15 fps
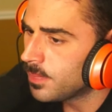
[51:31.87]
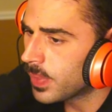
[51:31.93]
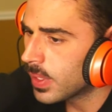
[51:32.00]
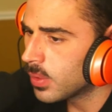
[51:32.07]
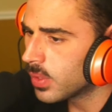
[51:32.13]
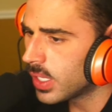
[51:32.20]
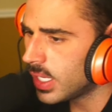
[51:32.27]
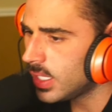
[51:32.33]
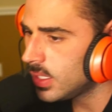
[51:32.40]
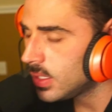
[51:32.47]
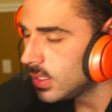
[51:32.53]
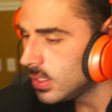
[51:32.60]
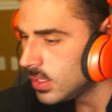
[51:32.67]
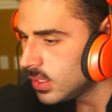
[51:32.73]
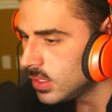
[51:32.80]
Right?
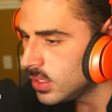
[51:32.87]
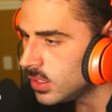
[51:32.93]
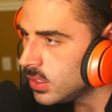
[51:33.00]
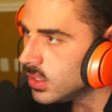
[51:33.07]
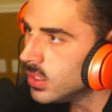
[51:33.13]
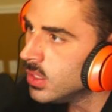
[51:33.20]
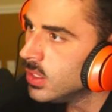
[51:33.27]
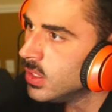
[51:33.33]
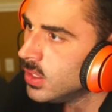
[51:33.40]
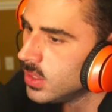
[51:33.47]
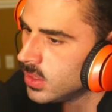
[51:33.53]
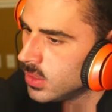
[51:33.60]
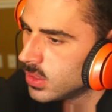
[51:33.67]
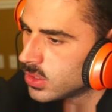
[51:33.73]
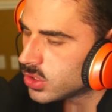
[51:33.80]

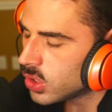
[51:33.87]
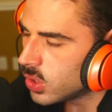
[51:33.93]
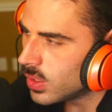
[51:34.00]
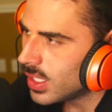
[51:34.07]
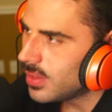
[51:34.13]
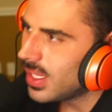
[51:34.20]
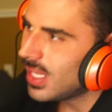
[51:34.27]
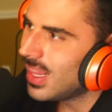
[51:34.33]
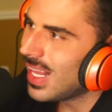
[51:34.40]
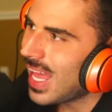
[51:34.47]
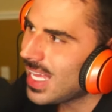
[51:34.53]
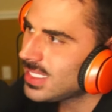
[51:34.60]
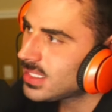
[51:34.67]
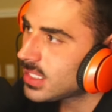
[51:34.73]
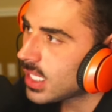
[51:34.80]
So uh, the
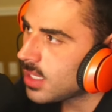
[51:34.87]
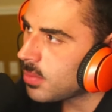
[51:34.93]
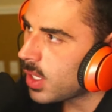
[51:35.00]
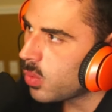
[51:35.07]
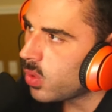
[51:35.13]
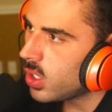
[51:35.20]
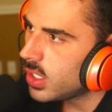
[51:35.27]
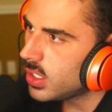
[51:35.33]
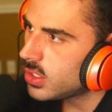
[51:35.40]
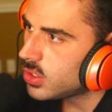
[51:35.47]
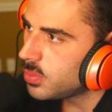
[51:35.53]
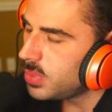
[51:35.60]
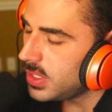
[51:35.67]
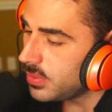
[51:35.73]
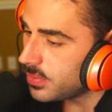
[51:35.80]
last time I wanted to
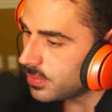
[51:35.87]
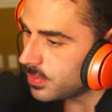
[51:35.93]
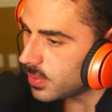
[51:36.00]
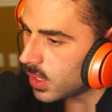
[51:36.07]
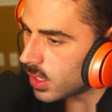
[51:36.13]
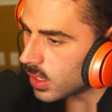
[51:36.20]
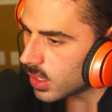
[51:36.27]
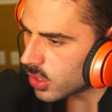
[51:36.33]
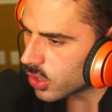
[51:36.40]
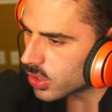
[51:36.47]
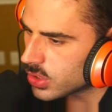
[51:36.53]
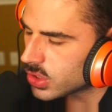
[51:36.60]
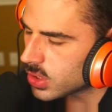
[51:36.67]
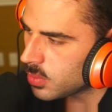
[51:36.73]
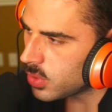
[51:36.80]
be uh,
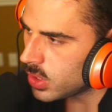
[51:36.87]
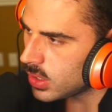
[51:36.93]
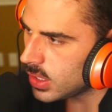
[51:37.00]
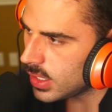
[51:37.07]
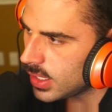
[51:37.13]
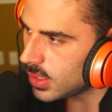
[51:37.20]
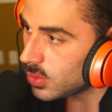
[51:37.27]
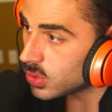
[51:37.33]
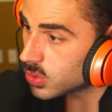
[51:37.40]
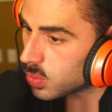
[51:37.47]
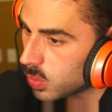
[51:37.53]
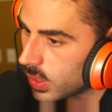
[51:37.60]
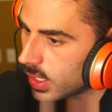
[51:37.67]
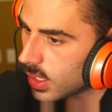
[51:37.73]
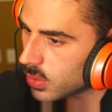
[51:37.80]
hurt someone, it was
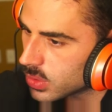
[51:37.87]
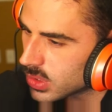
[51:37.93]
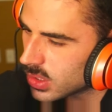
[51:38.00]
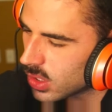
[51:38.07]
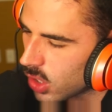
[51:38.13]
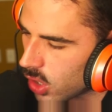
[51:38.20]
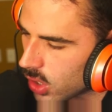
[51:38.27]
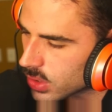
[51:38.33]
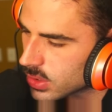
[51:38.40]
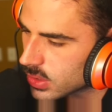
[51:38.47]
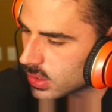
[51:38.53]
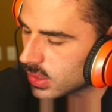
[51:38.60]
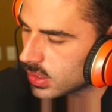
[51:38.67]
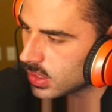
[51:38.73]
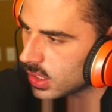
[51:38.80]
when I was in
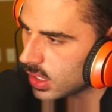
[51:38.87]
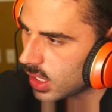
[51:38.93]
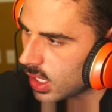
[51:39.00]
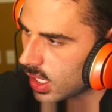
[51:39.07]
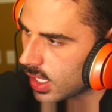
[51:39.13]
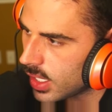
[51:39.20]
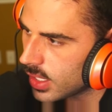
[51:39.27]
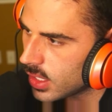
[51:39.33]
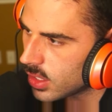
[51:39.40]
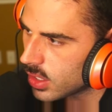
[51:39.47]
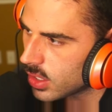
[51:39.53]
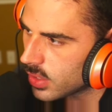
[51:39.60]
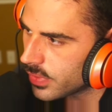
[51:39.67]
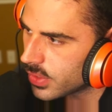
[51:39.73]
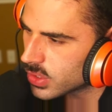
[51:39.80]
Austin. I
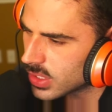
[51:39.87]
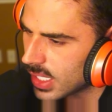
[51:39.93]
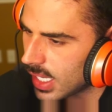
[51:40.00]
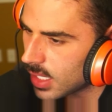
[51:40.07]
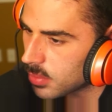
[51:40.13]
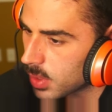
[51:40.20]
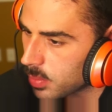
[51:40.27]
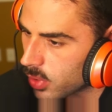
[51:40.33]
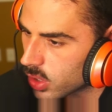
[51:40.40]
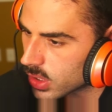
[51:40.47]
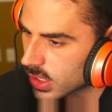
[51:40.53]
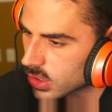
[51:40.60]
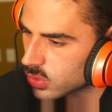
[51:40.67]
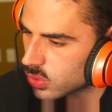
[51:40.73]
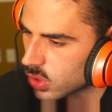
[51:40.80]
uh, there's a guy on my
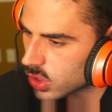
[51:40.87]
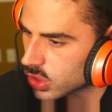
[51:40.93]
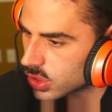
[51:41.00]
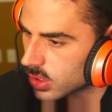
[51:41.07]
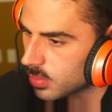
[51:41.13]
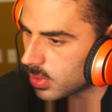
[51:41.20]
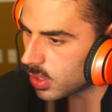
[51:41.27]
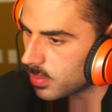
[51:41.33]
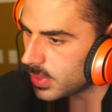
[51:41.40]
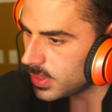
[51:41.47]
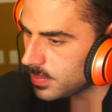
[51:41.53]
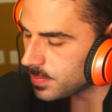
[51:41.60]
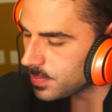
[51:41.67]
podcast who talks shit about me,